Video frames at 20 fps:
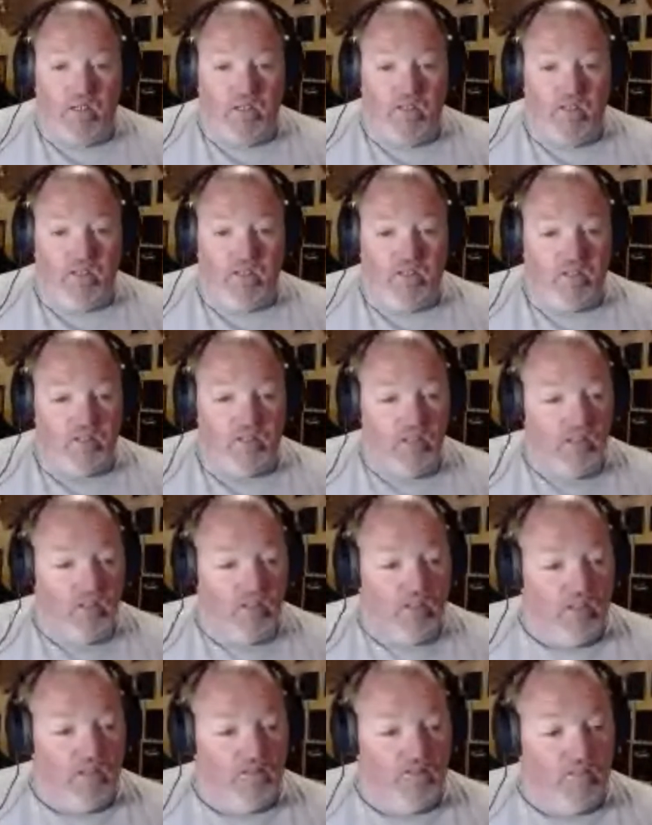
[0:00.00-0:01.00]
But I don't
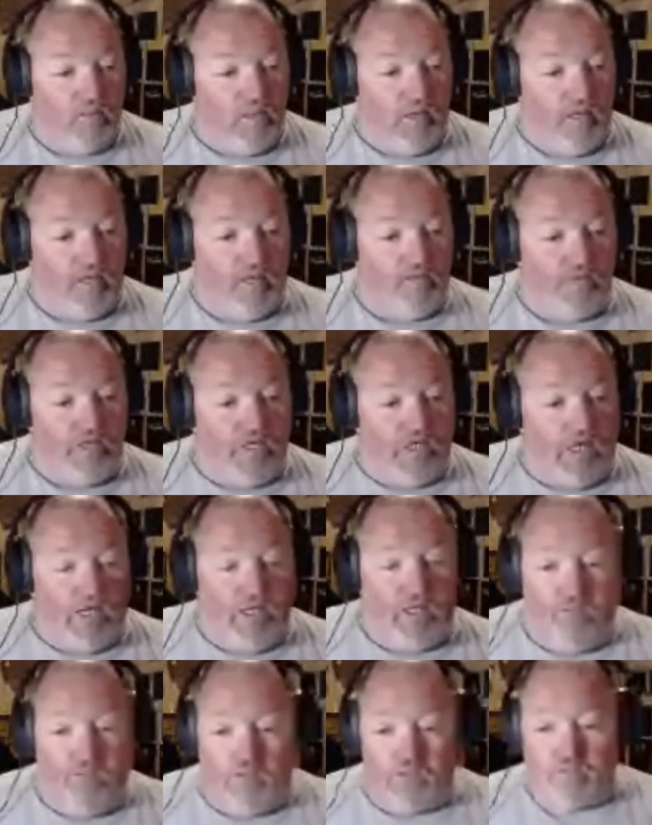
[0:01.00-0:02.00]
think Andy wants to be on here
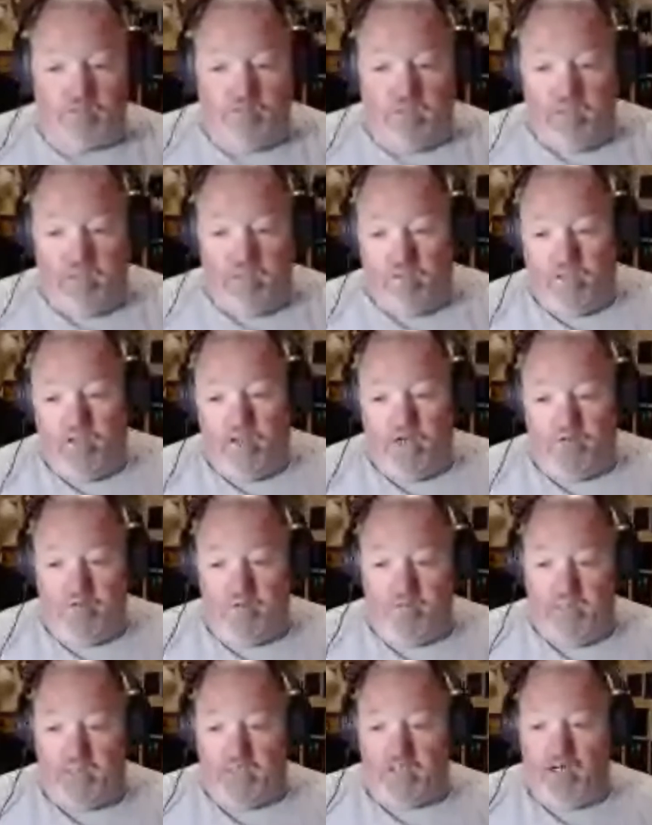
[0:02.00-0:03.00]
every week talking with
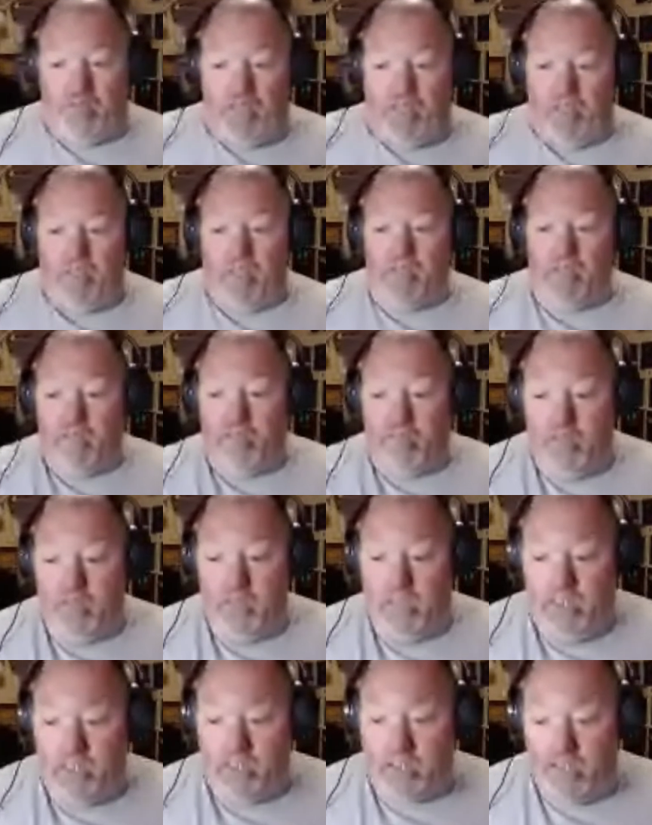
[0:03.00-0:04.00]
me. He's
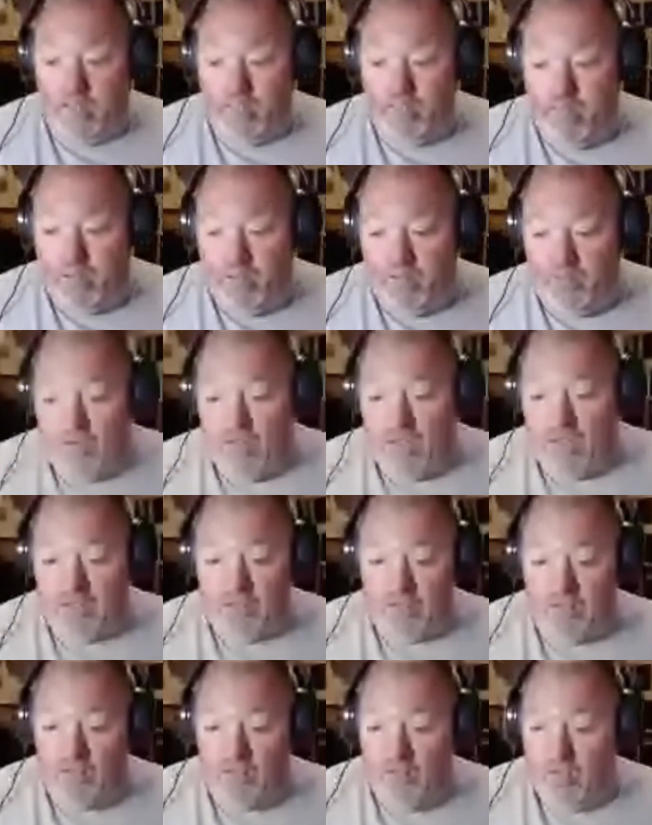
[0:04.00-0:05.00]
got better things to do
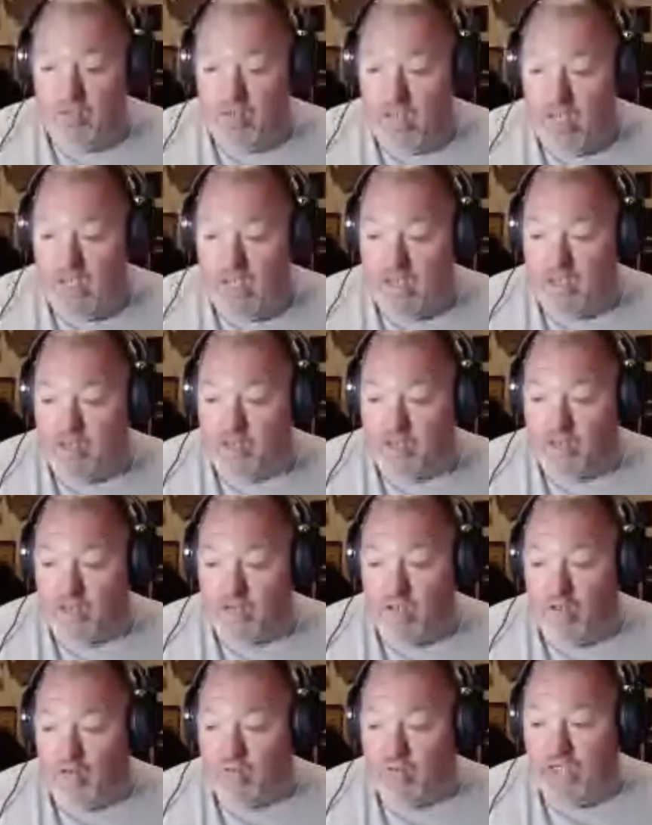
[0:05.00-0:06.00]
than that. It's called
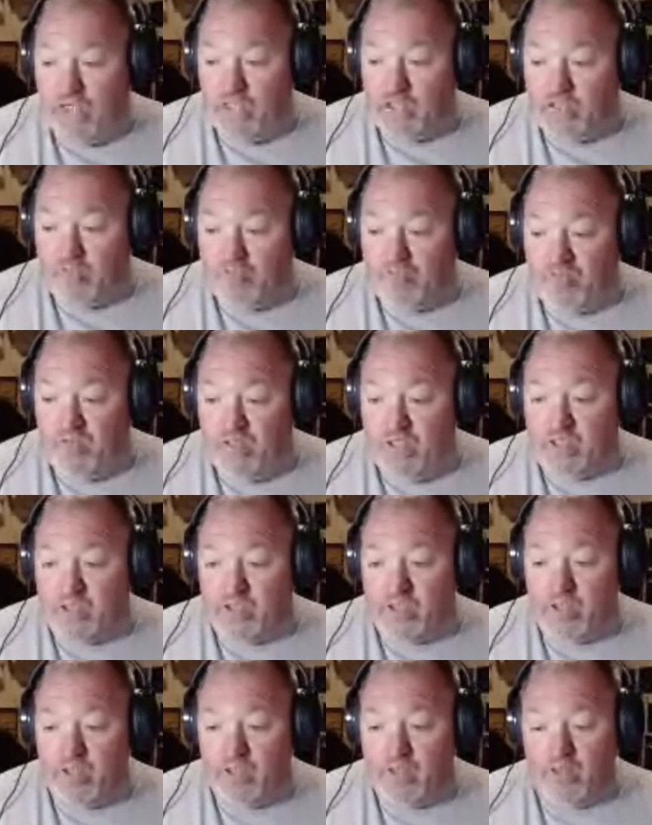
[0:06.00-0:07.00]
catching fish.
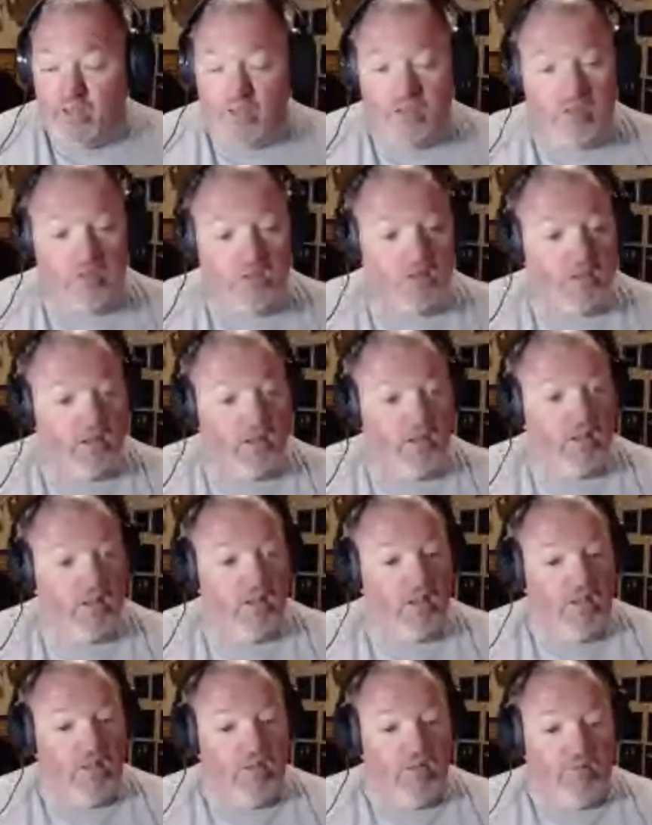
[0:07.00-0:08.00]

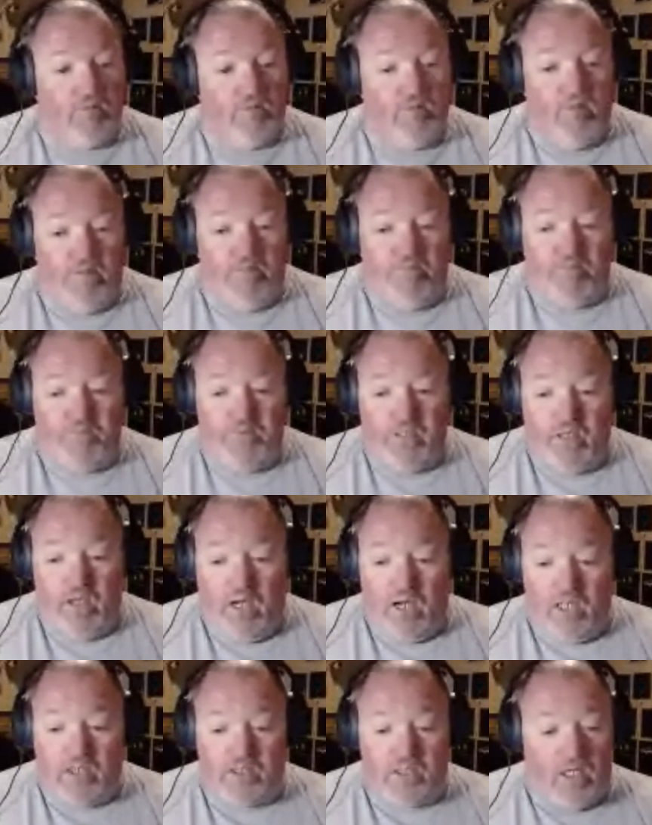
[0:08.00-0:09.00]
But
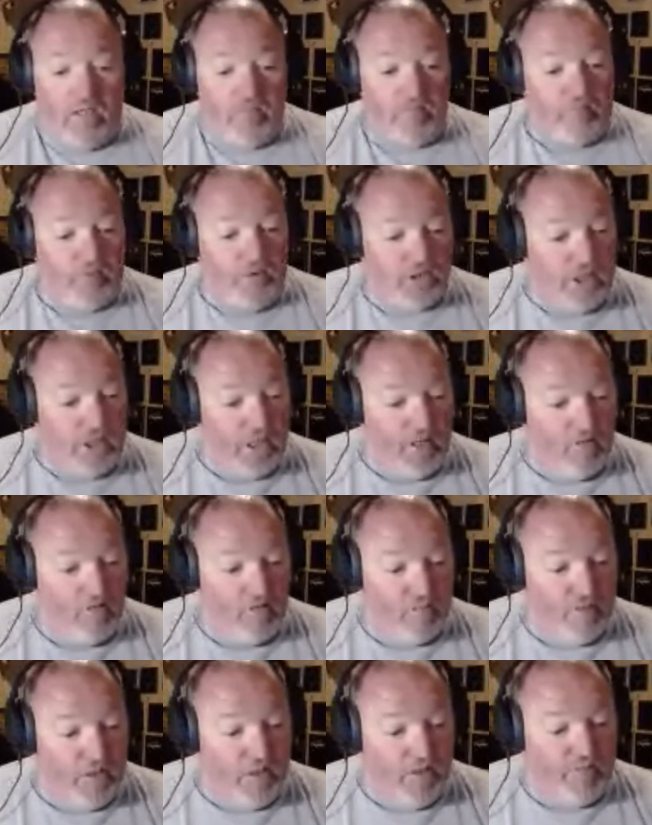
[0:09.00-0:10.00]
guys, I appreciate
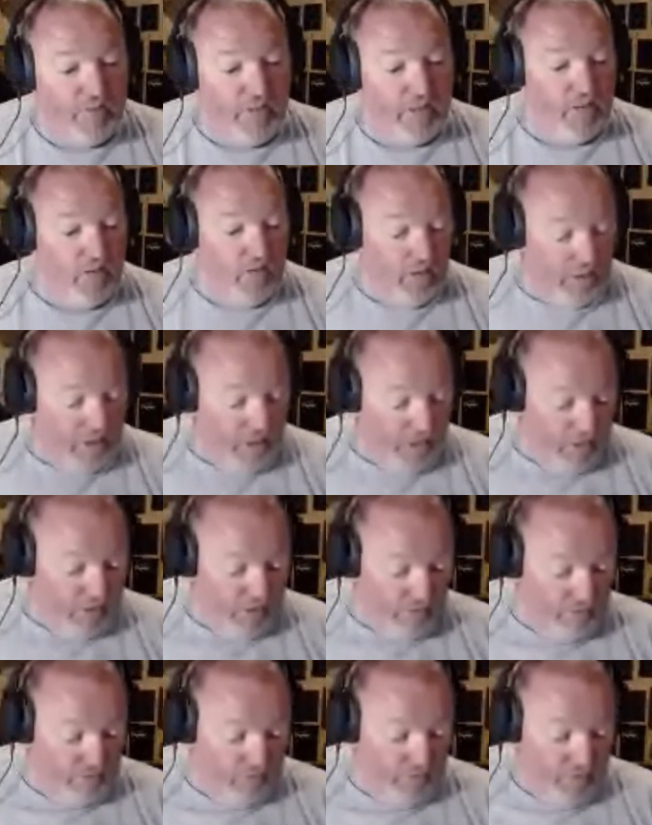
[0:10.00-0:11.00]
everybody being on here.